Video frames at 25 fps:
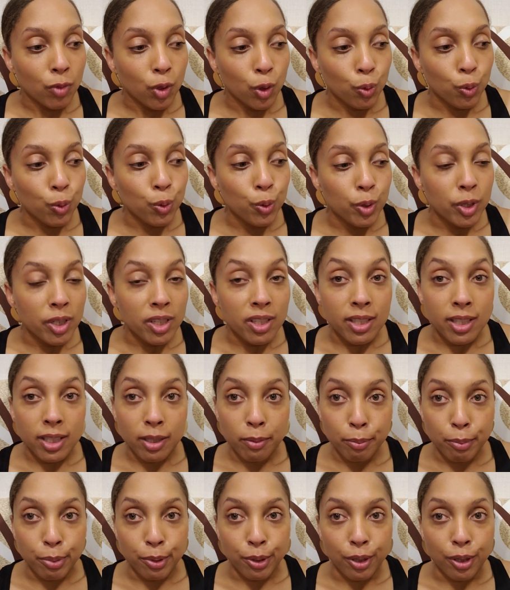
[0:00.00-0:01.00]
through
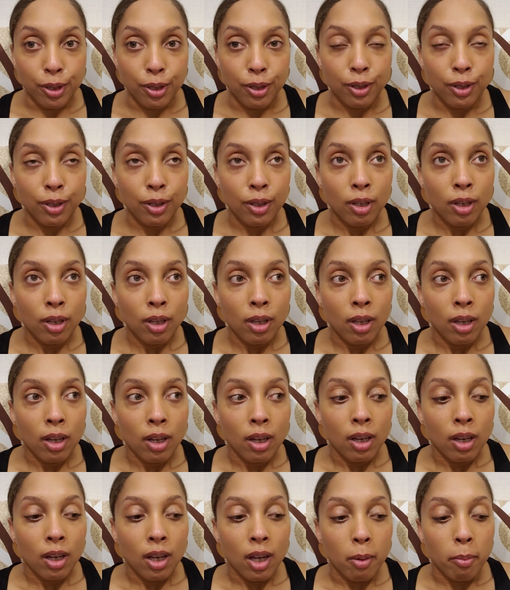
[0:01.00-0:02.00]
December
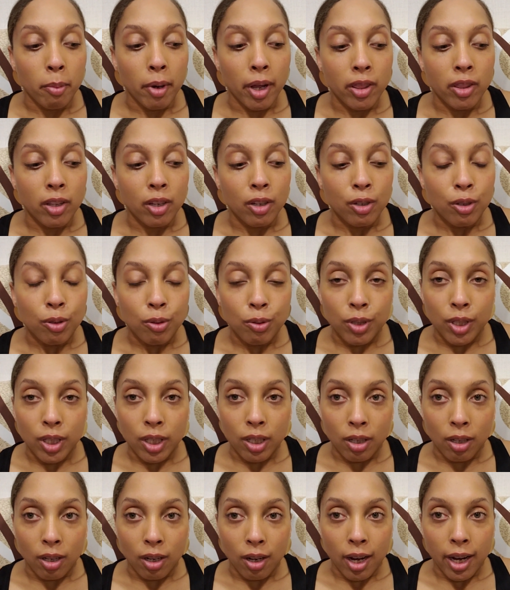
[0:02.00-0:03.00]
and the new
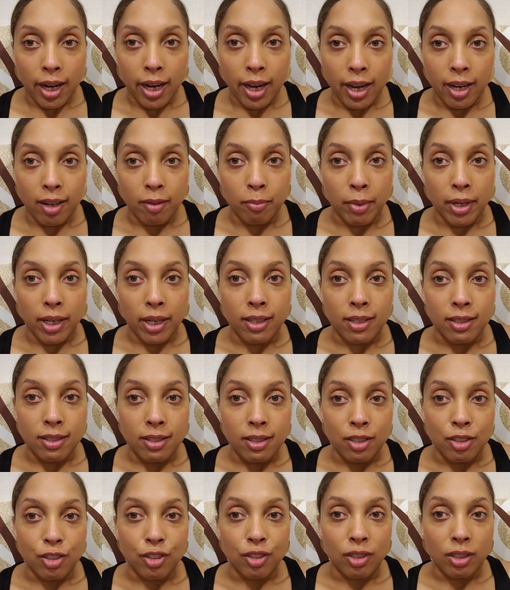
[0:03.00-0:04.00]
year, I kind of
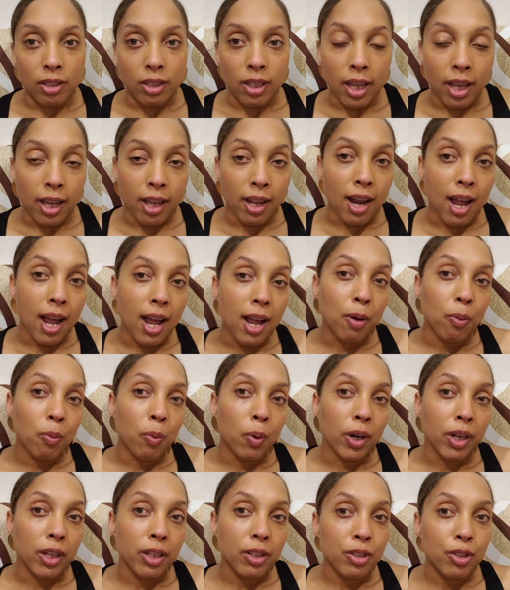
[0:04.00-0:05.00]
decision that I
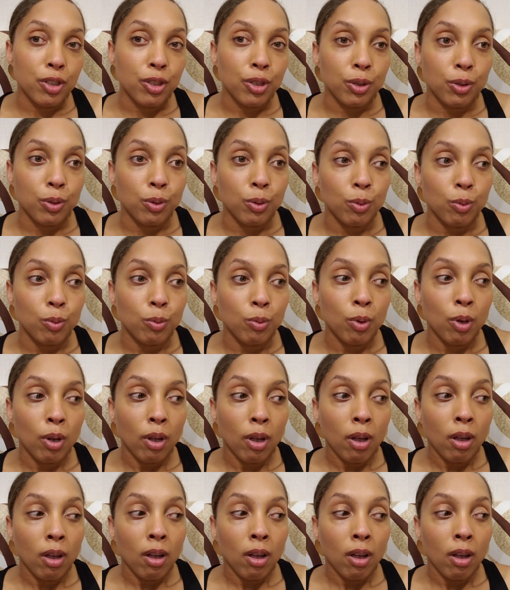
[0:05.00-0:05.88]
wanted to